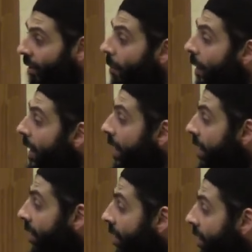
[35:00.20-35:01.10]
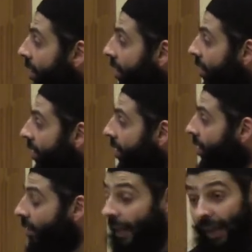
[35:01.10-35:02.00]
Completely.
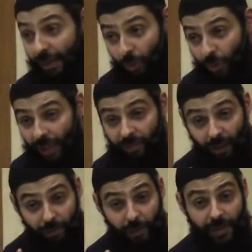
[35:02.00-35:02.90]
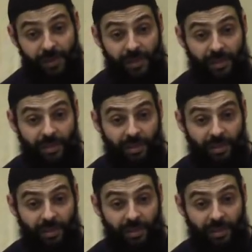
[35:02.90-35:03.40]
Can I do that? Five minutes.